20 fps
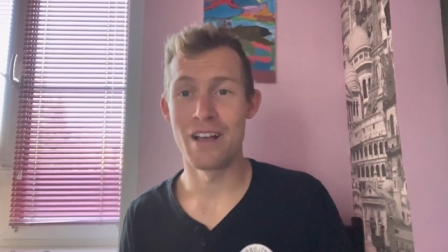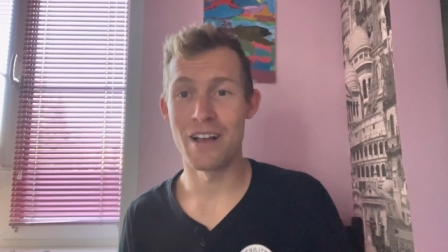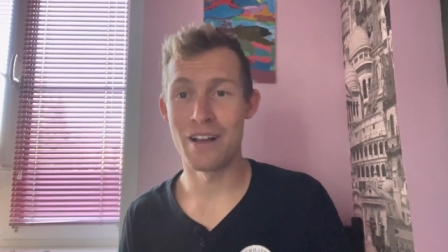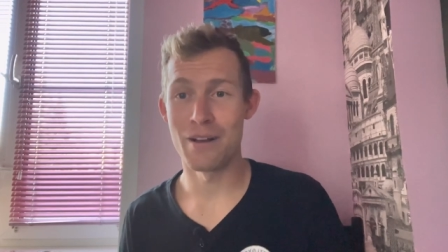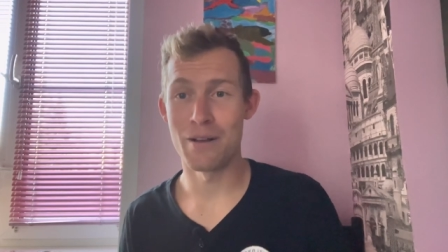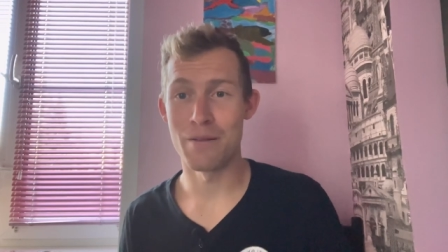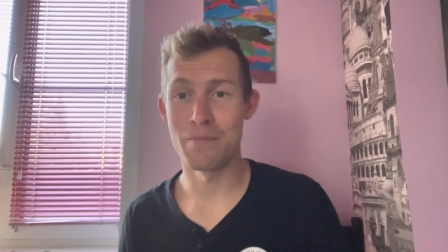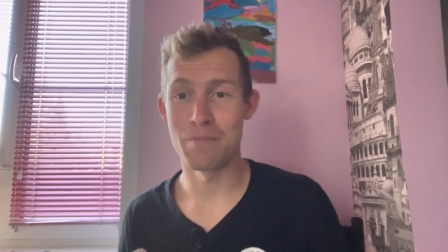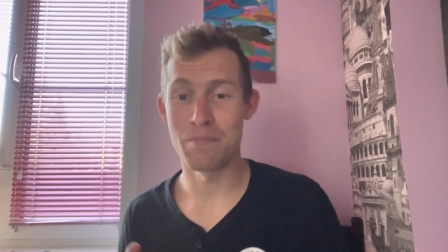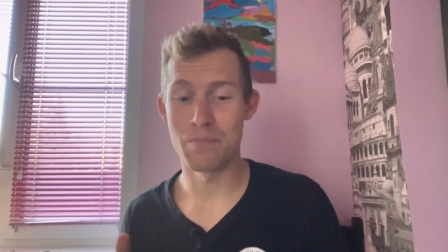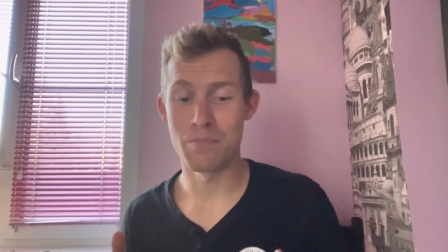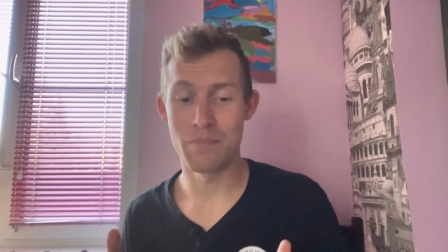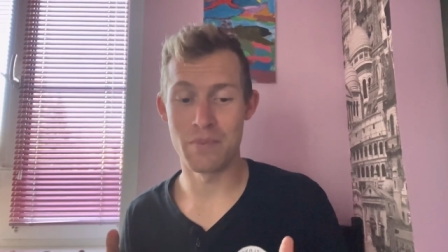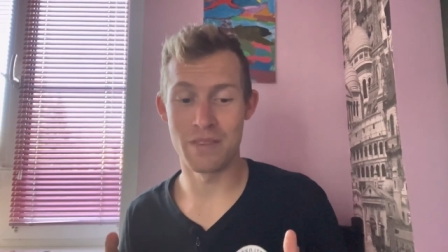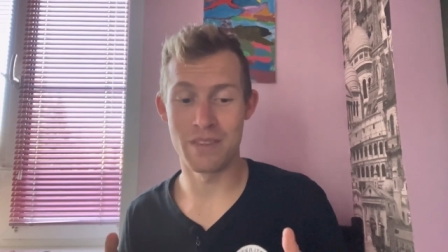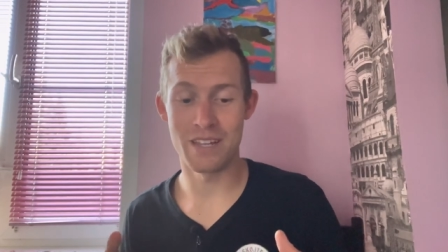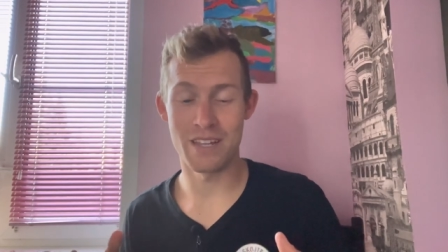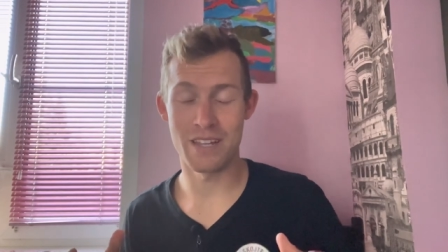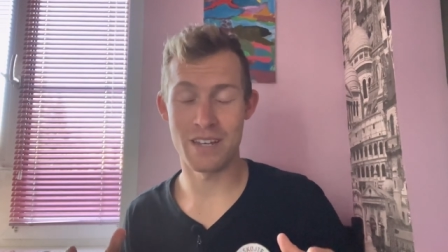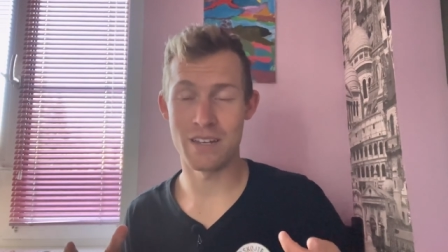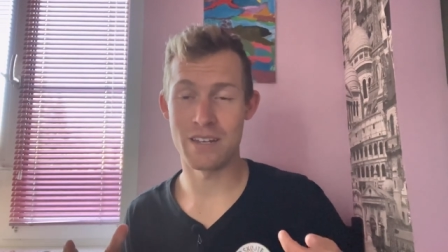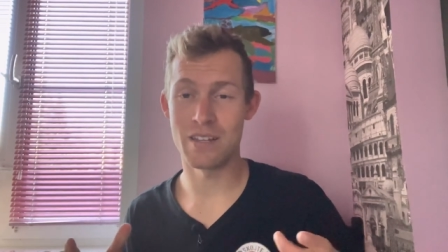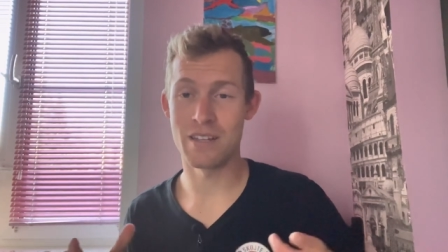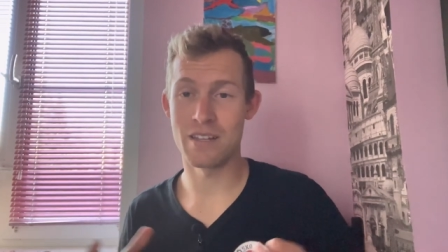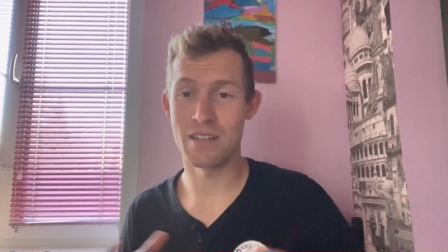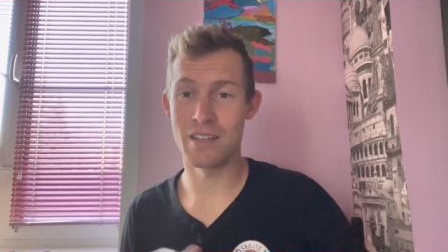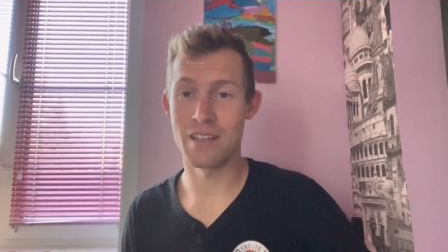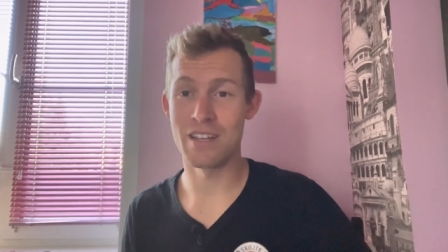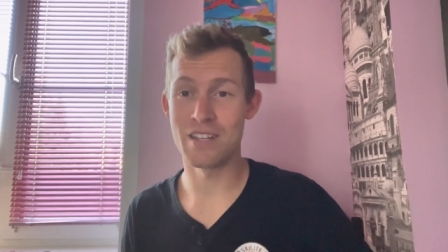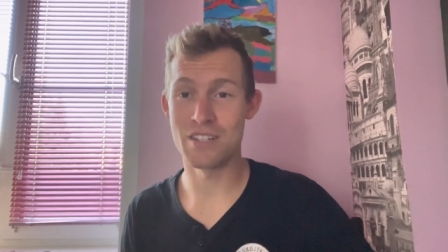Um, but then
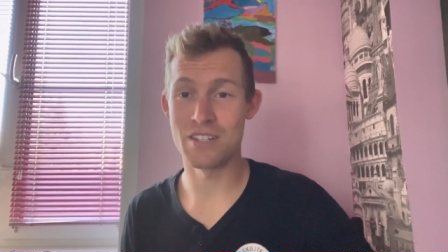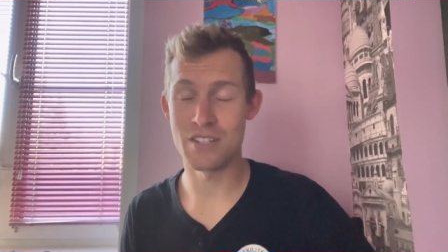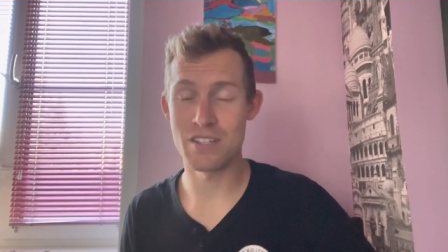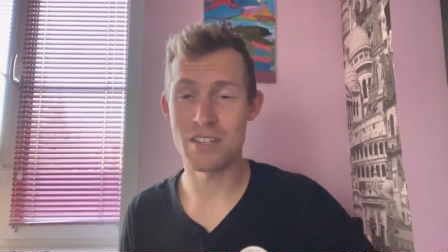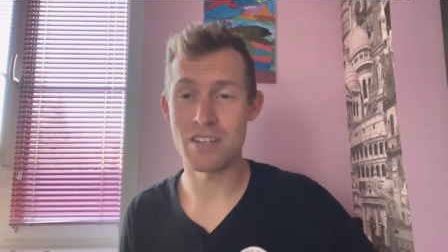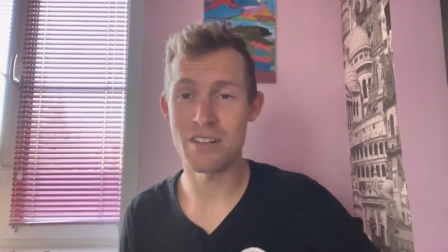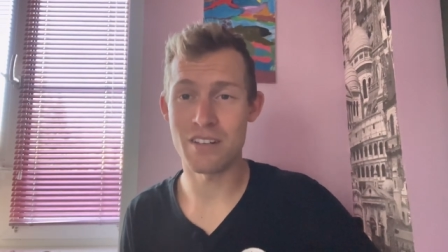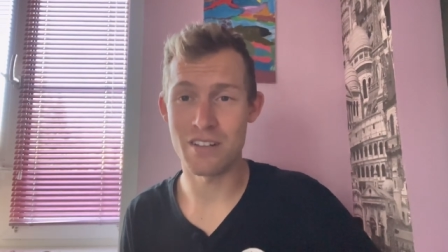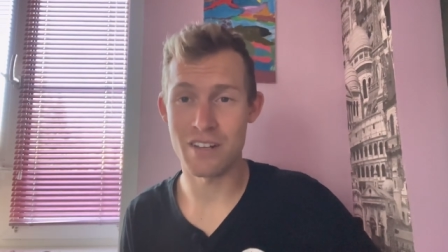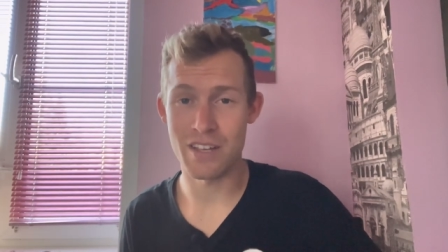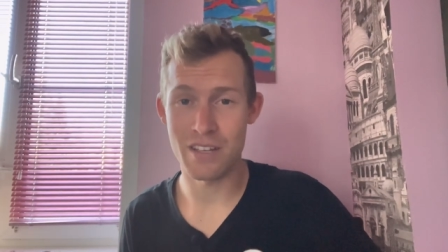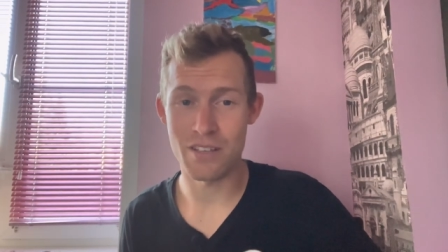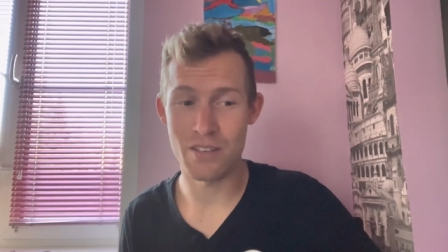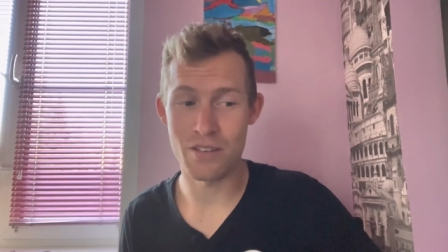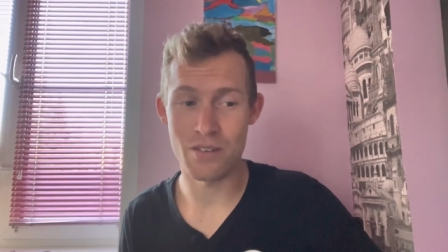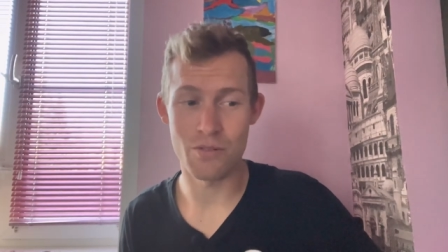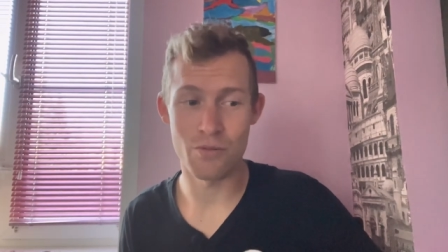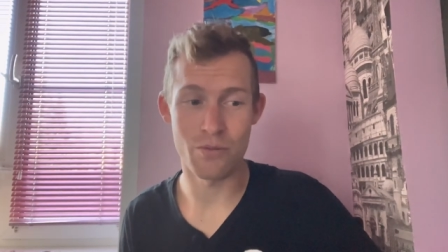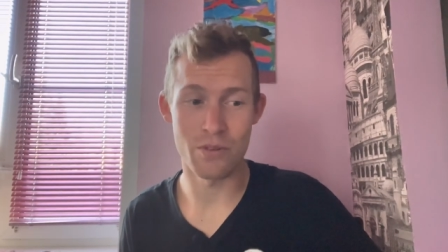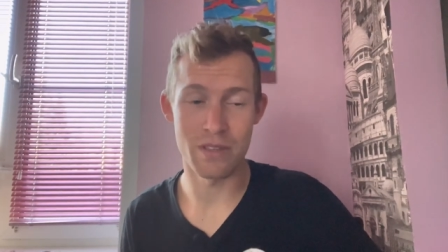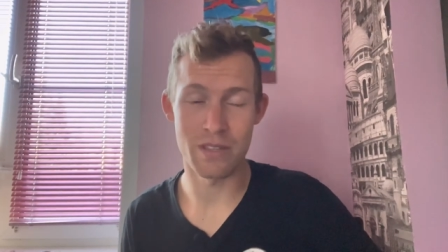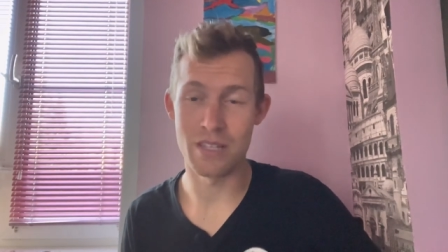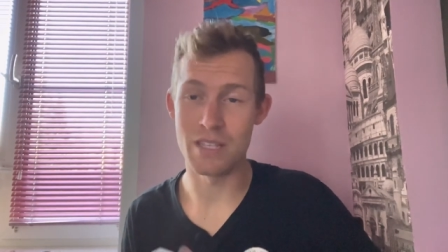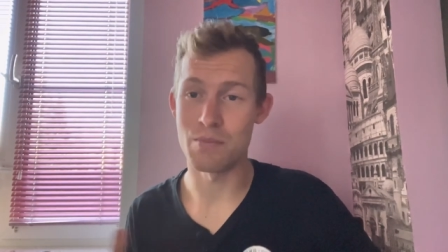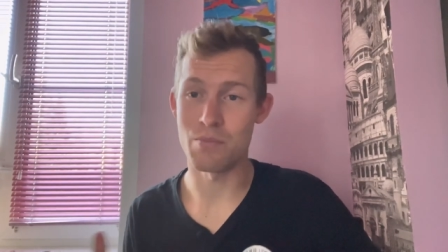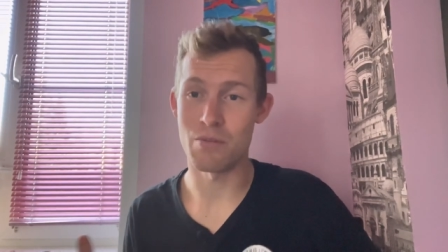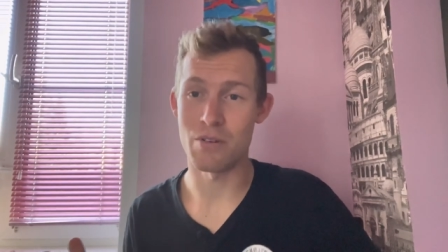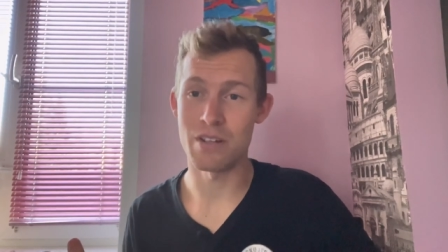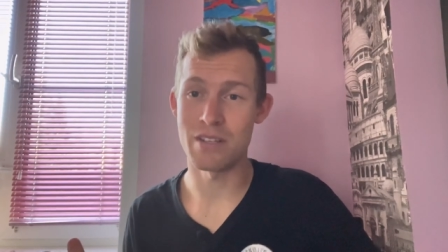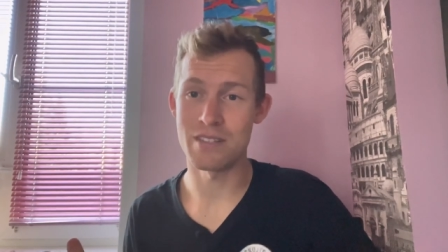it's just going to connect you with
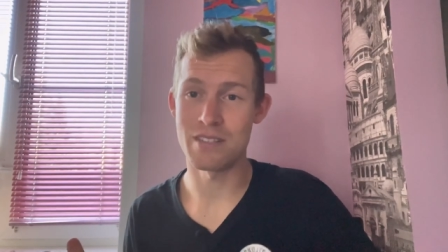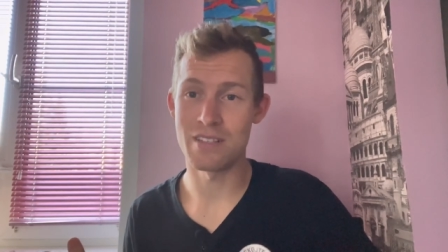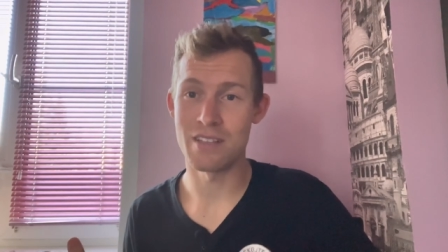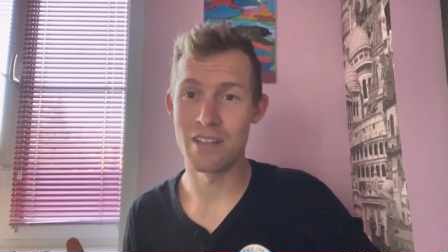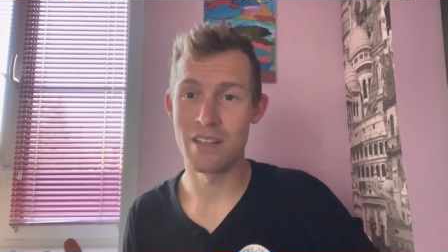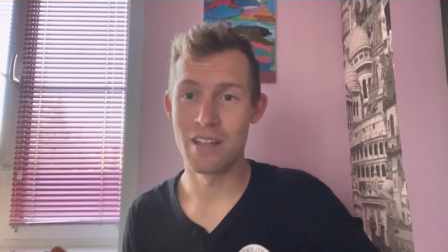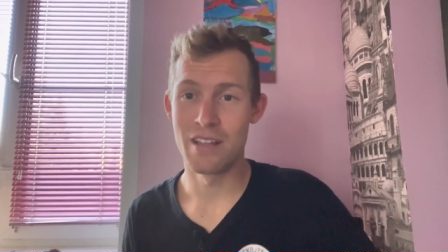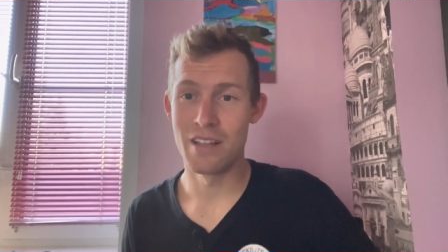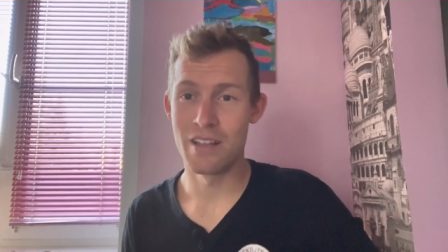these brands.